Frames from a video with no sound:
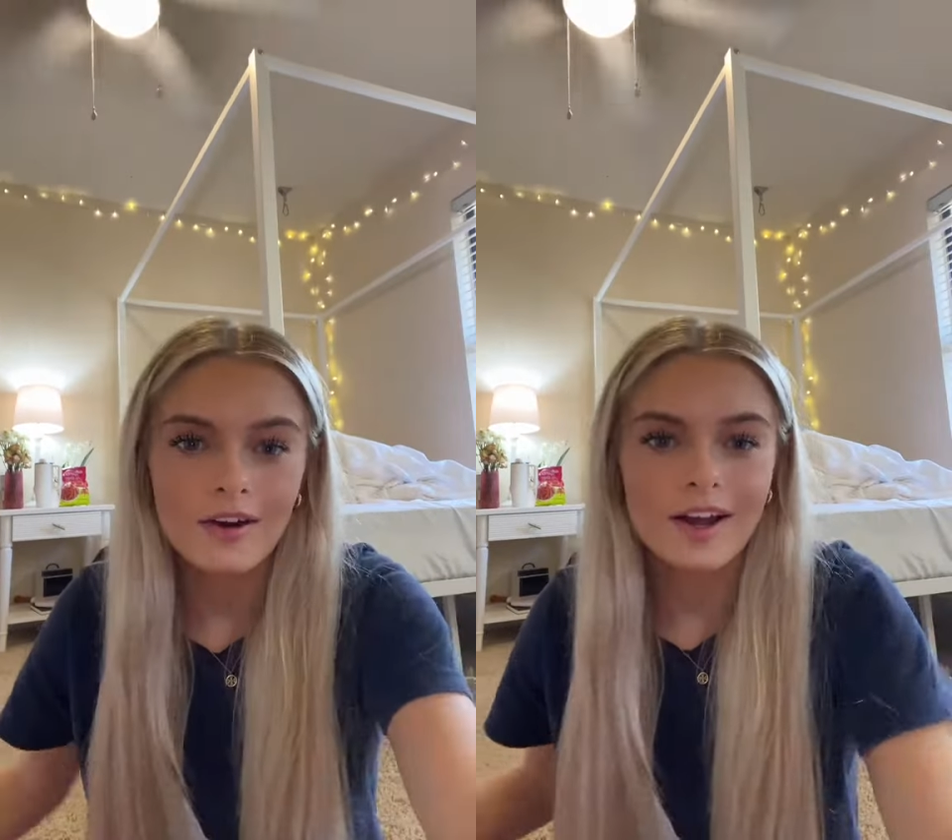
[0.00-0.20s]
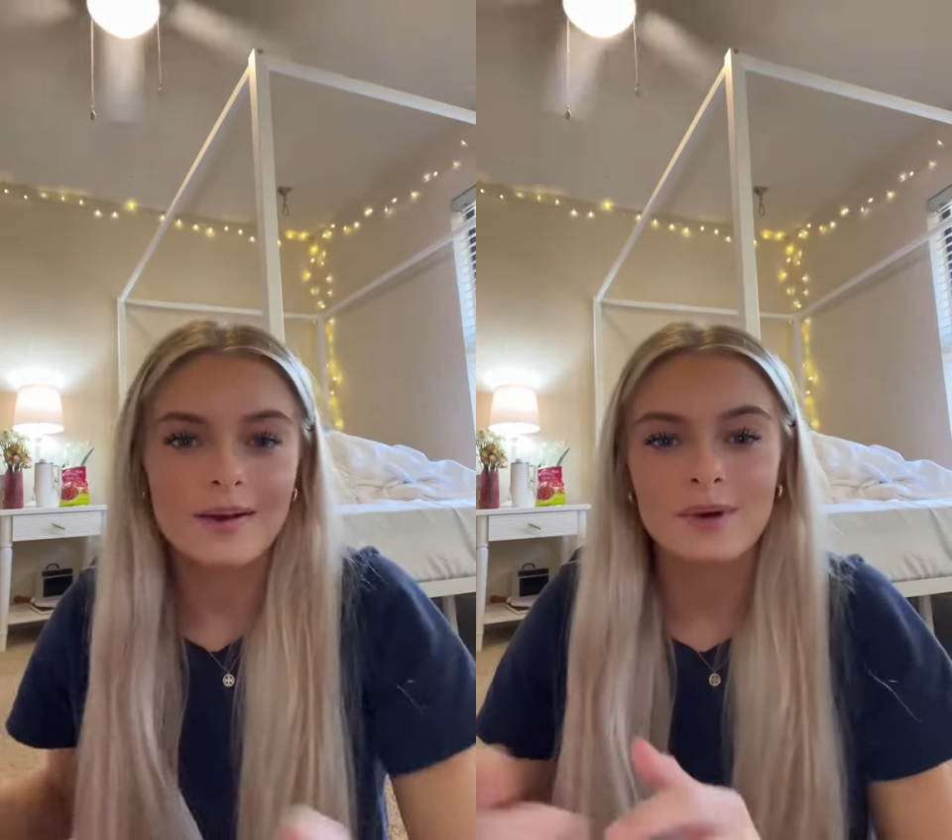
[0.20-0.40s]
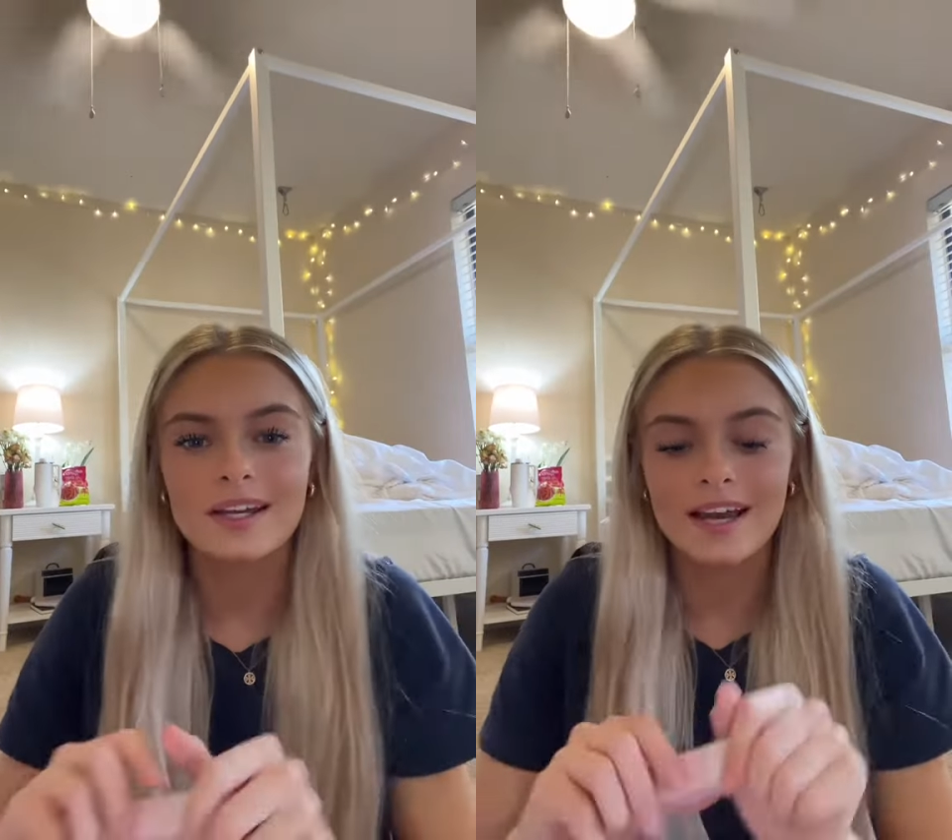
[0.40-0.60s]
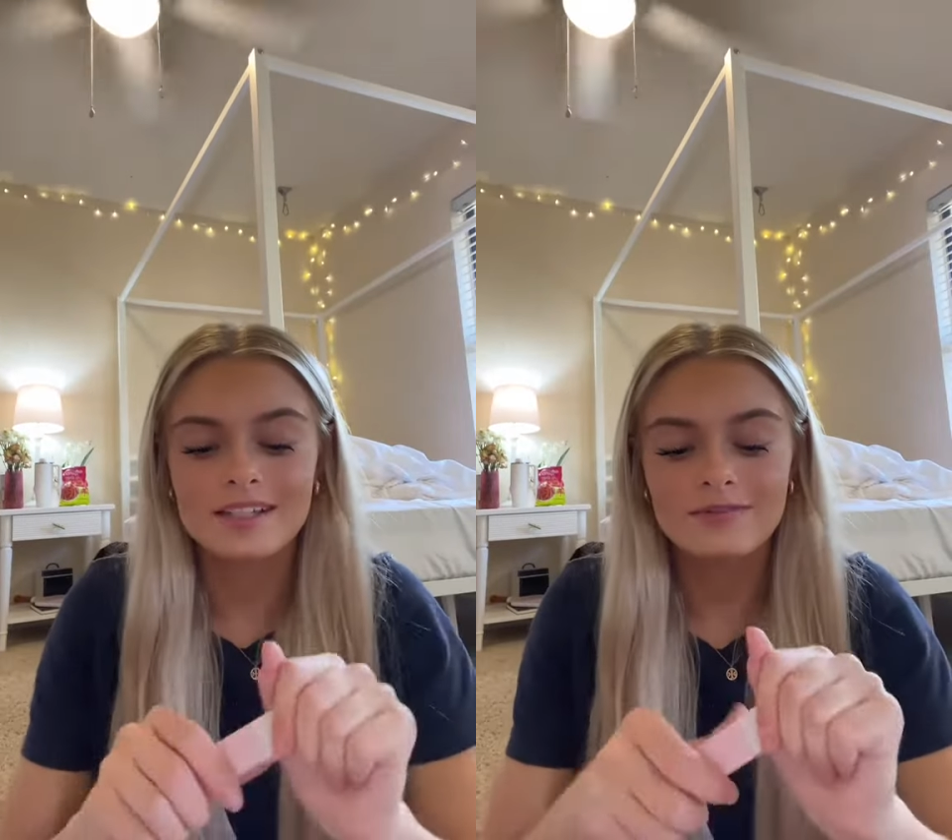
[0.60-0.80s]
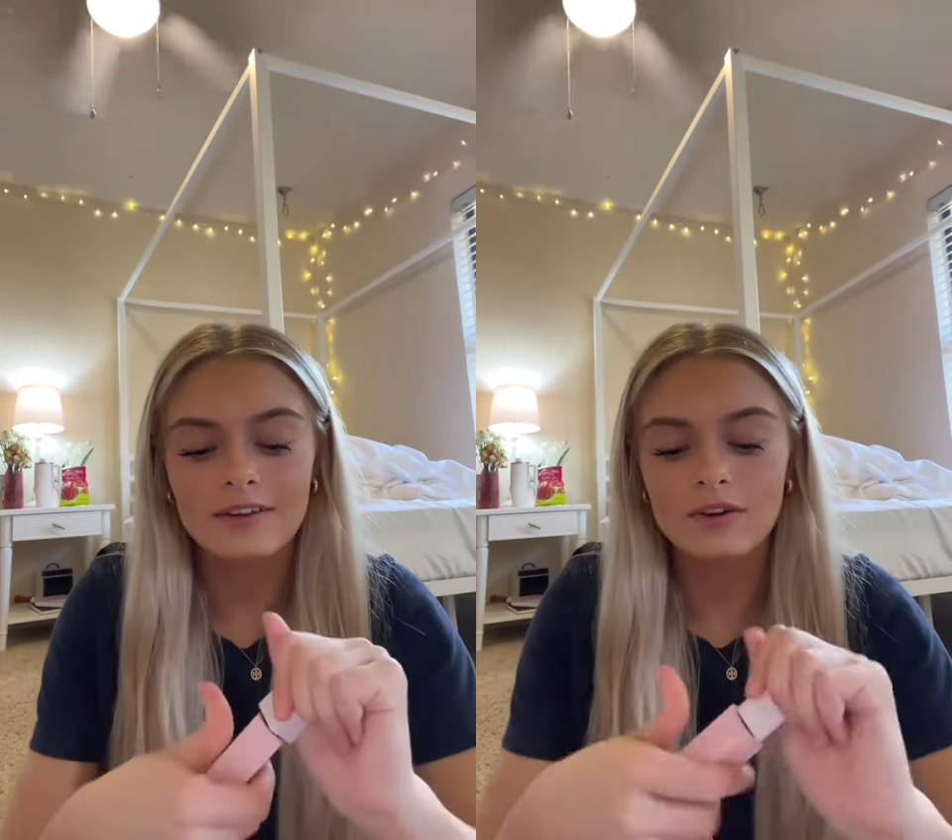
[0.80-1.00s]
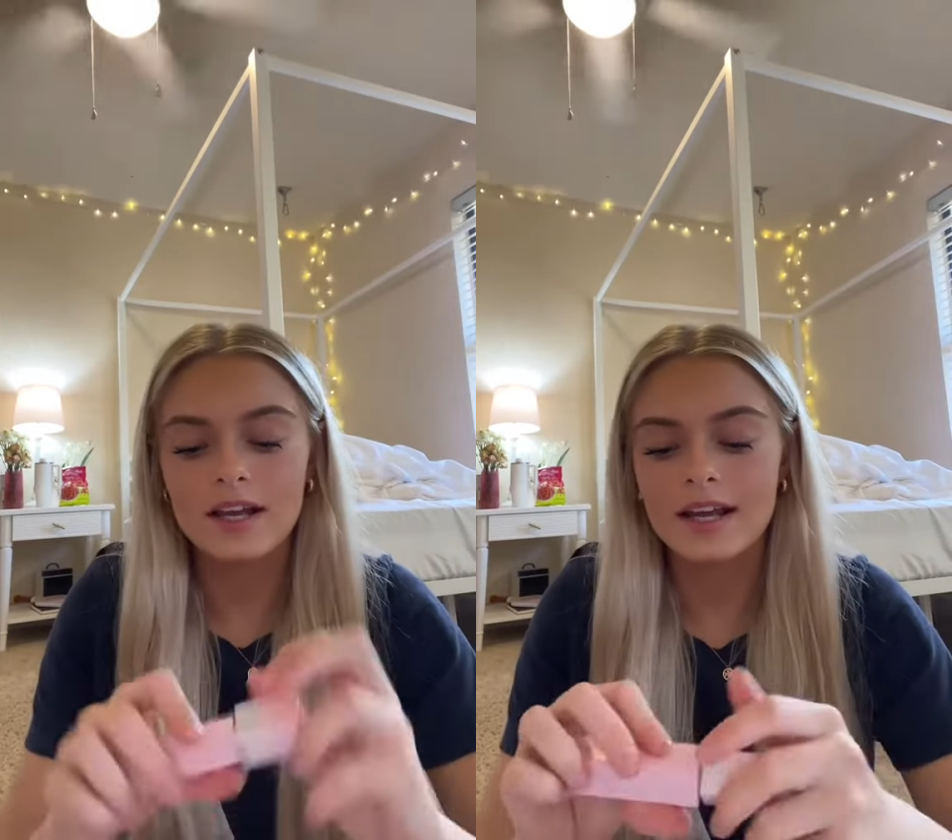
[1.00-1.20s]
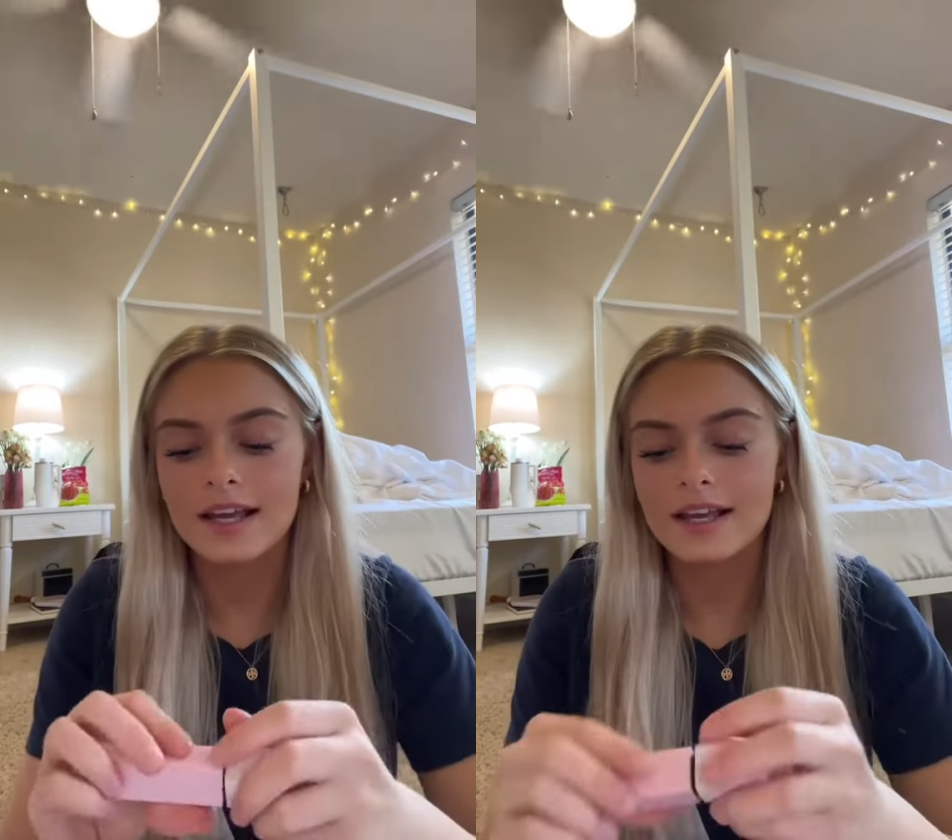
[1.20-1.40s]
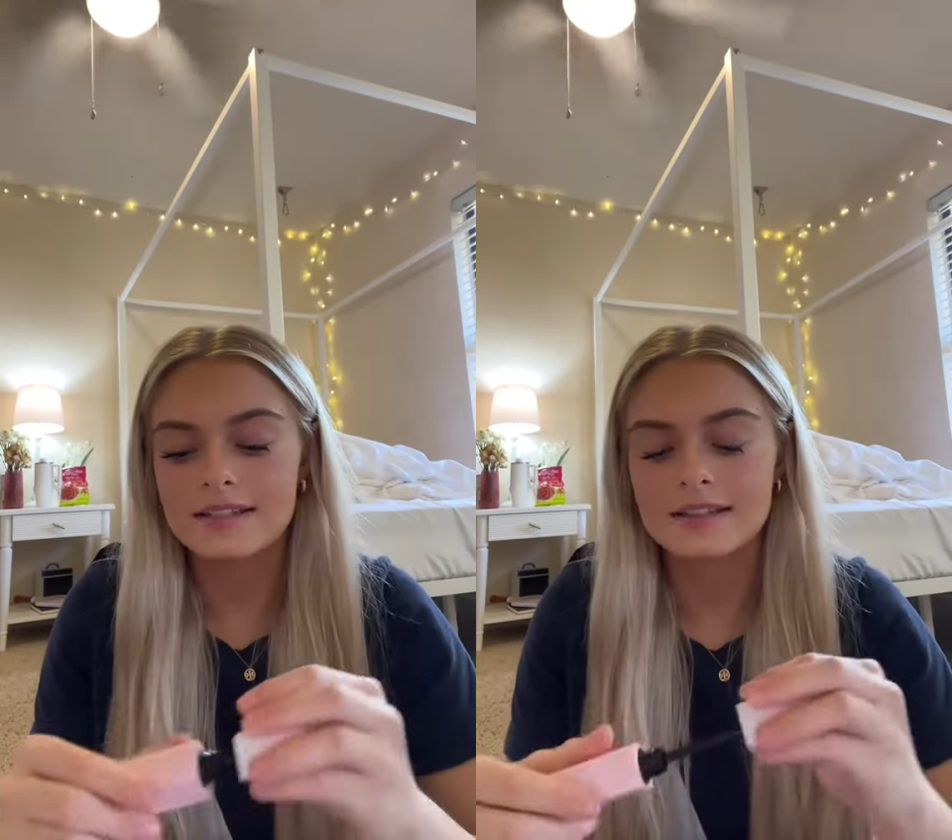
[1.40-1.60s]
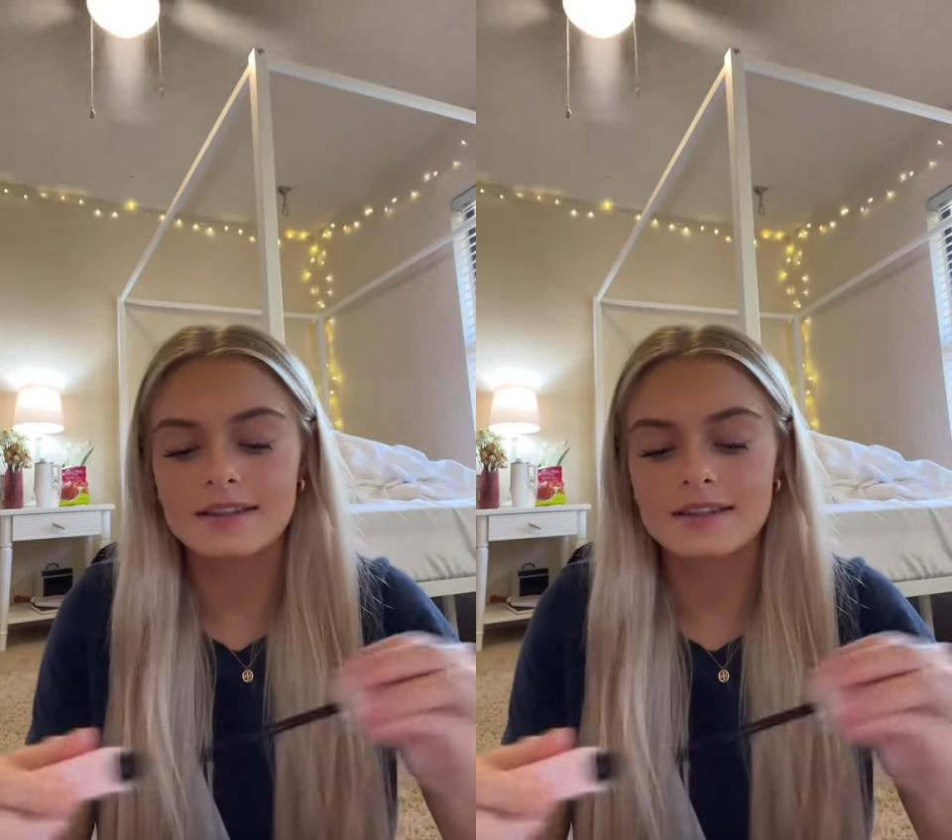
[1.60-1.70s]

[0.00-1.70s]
my next favorite is